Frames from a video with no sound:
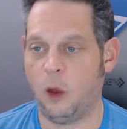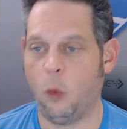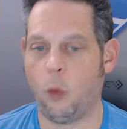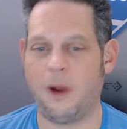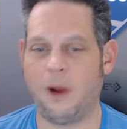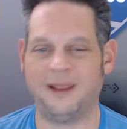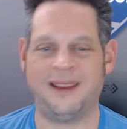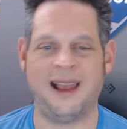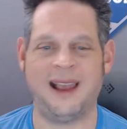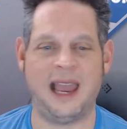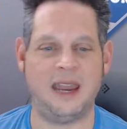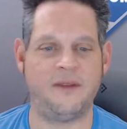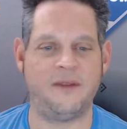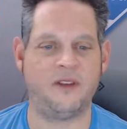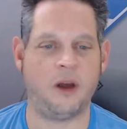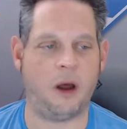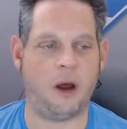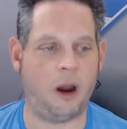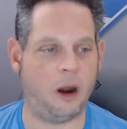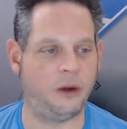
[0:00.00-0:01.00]
What kind
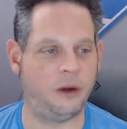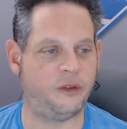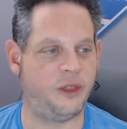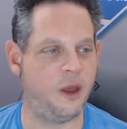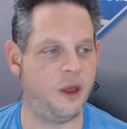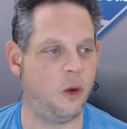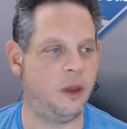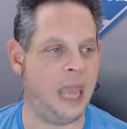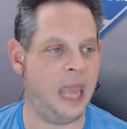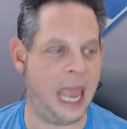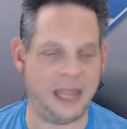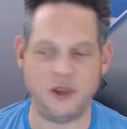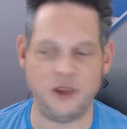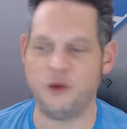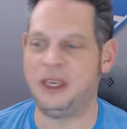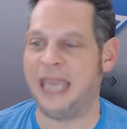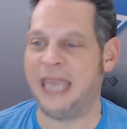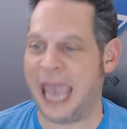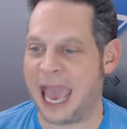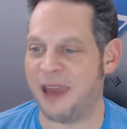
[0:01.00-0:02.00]
of cards, though, can
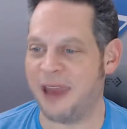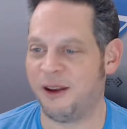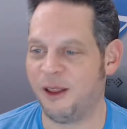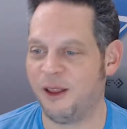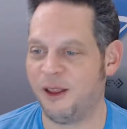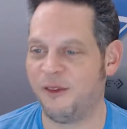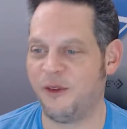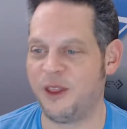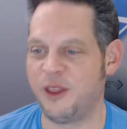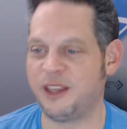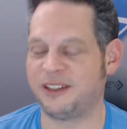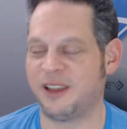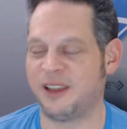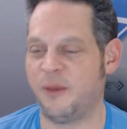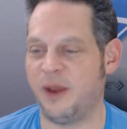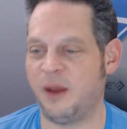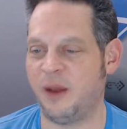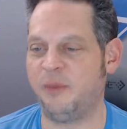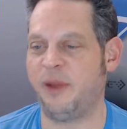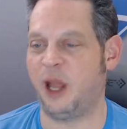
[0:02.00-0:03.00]
you get for this
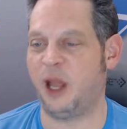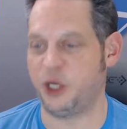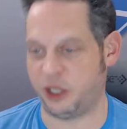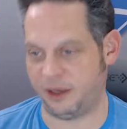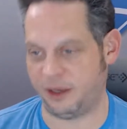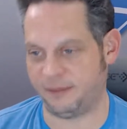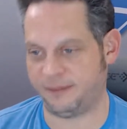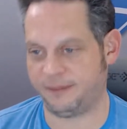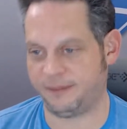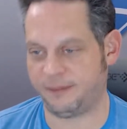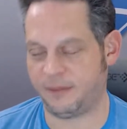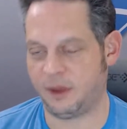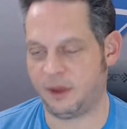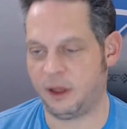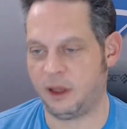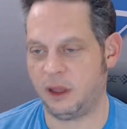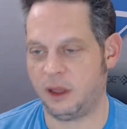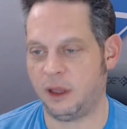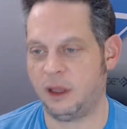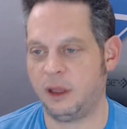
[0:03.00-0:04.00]
limited budget?
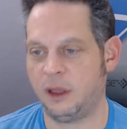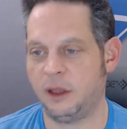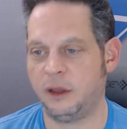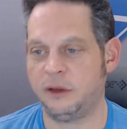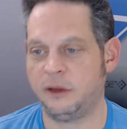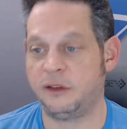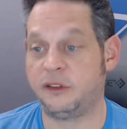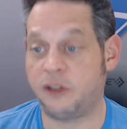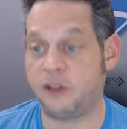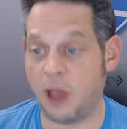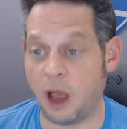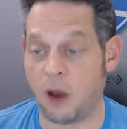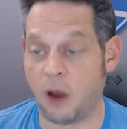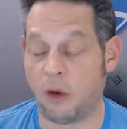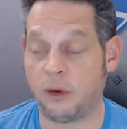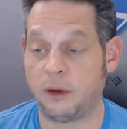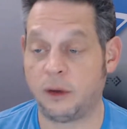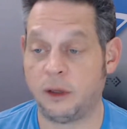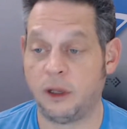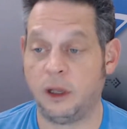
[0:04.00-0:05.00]

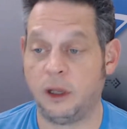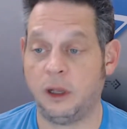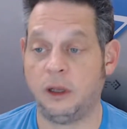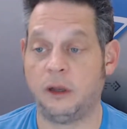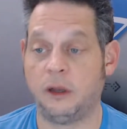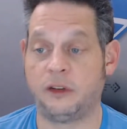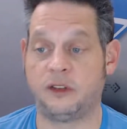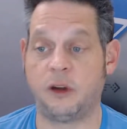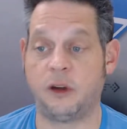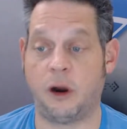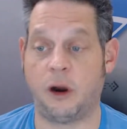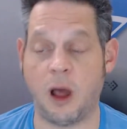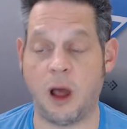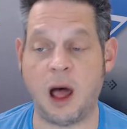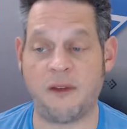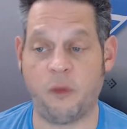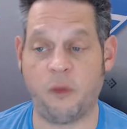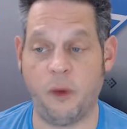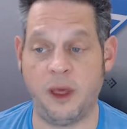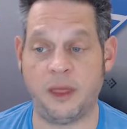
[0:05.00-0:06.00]
So, to start
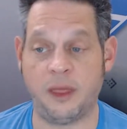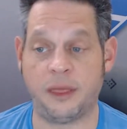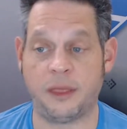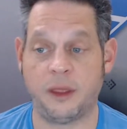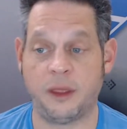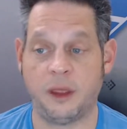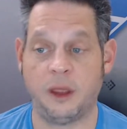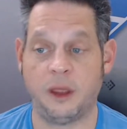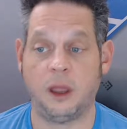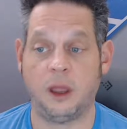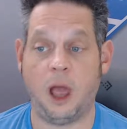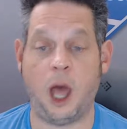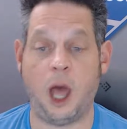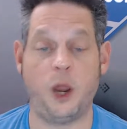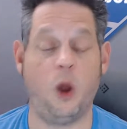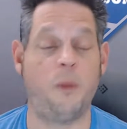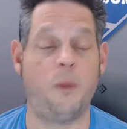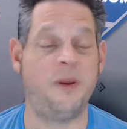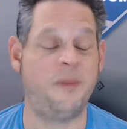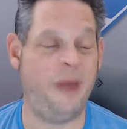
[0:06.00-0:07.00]
off with
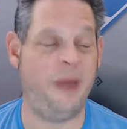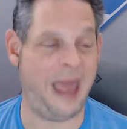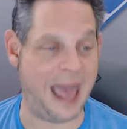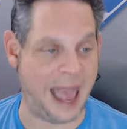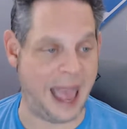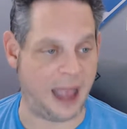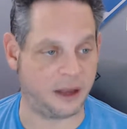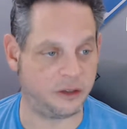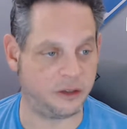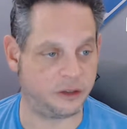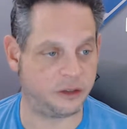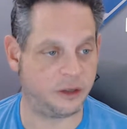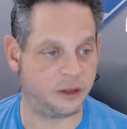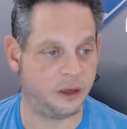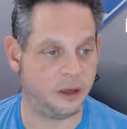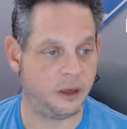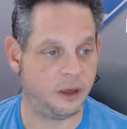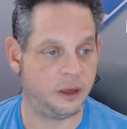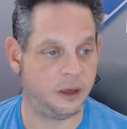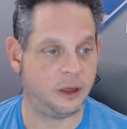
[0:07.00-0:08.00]
unopened packs,
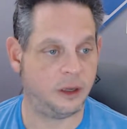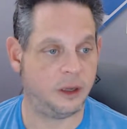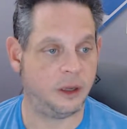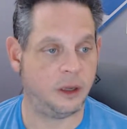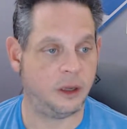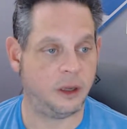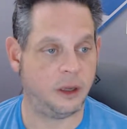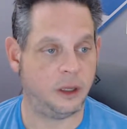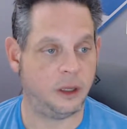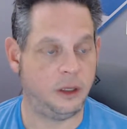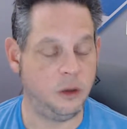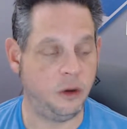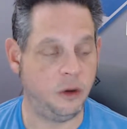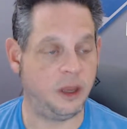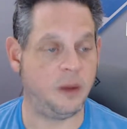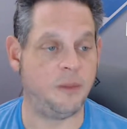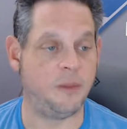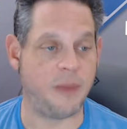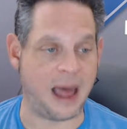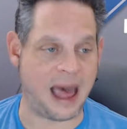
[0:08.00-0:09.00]
you
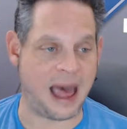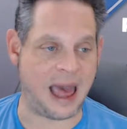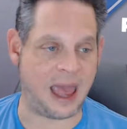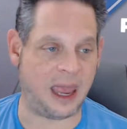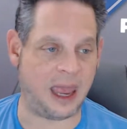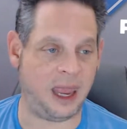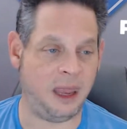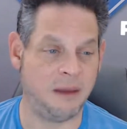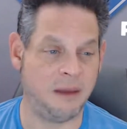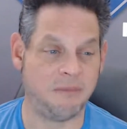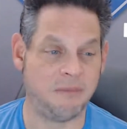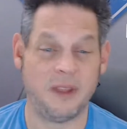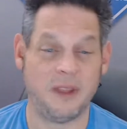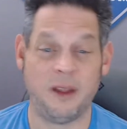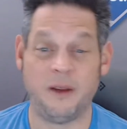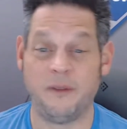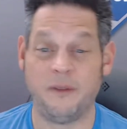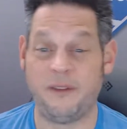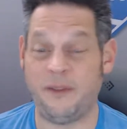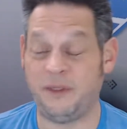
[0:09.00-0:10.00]
can buy
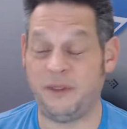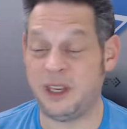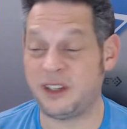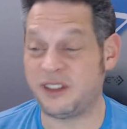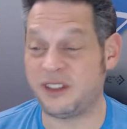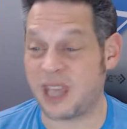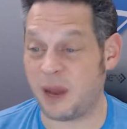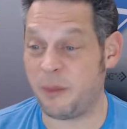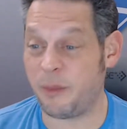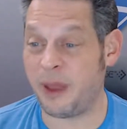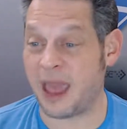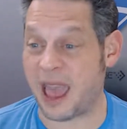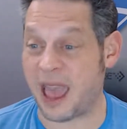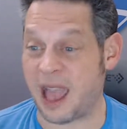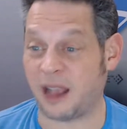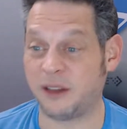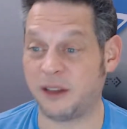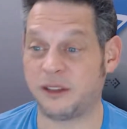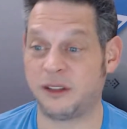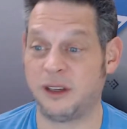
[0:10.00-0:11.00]
50-cent
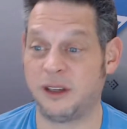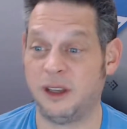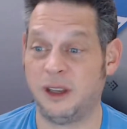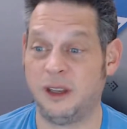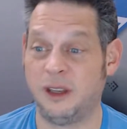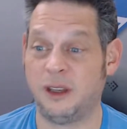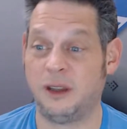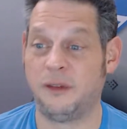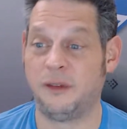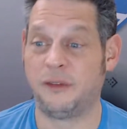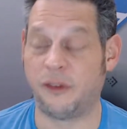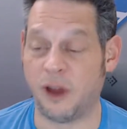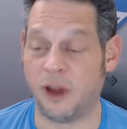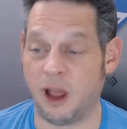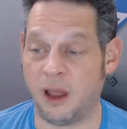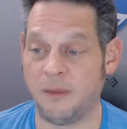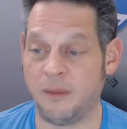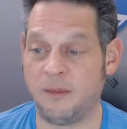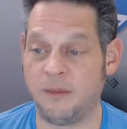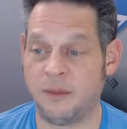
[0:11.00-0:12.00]
packs
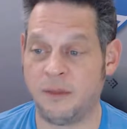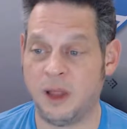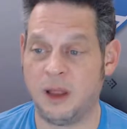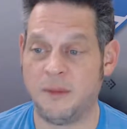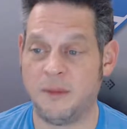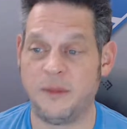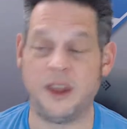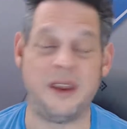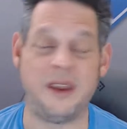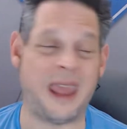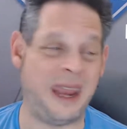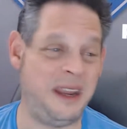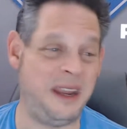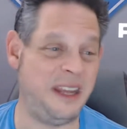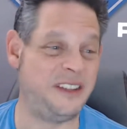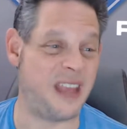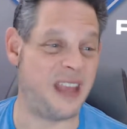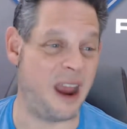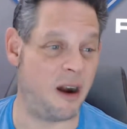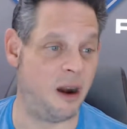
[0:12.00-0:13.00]
from the
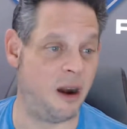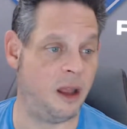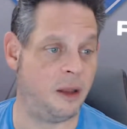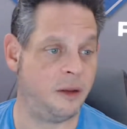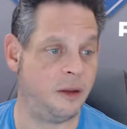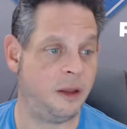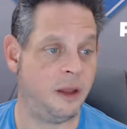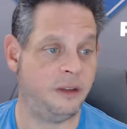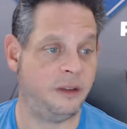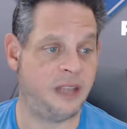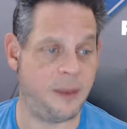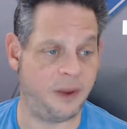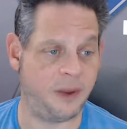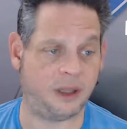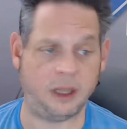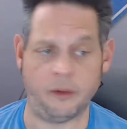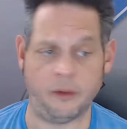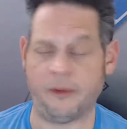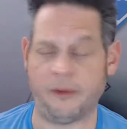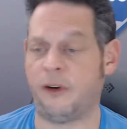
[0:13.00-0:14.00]
90s era,
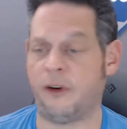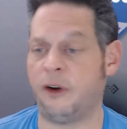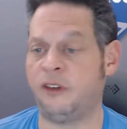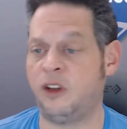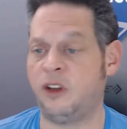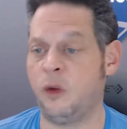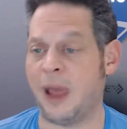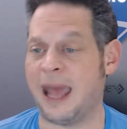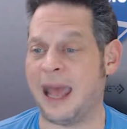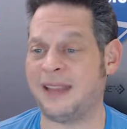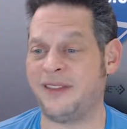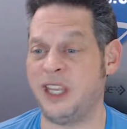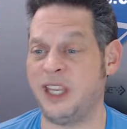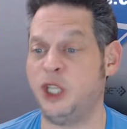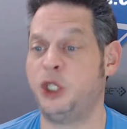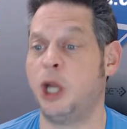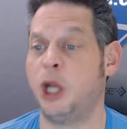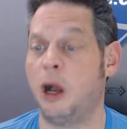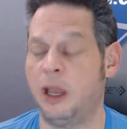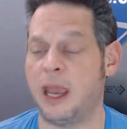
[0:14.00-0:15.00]
typically referred to as the
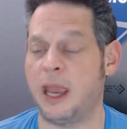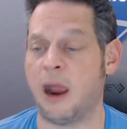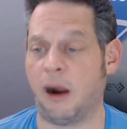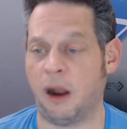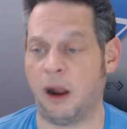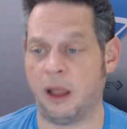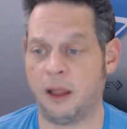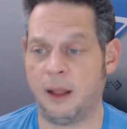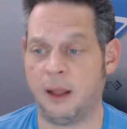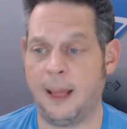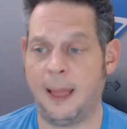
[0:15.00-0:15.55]
junk era.